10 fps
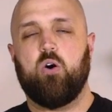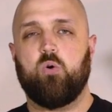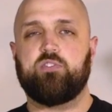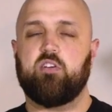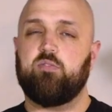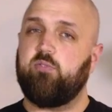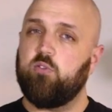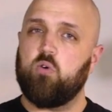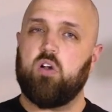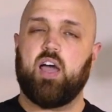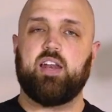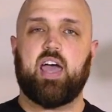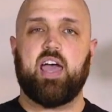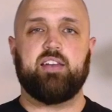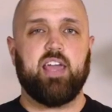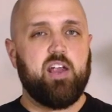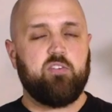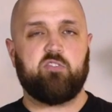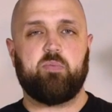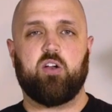also fluorine and air
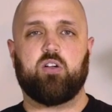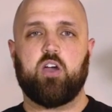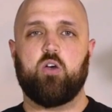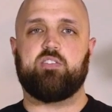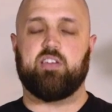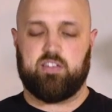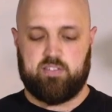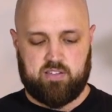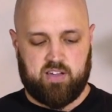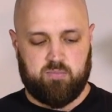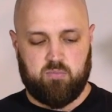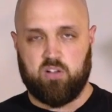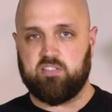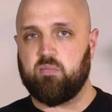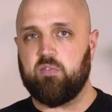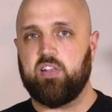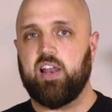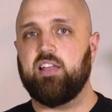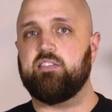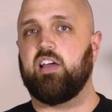sphere coatings on some of the
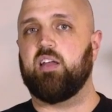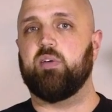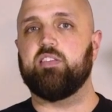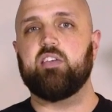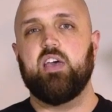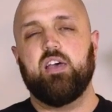lens elements.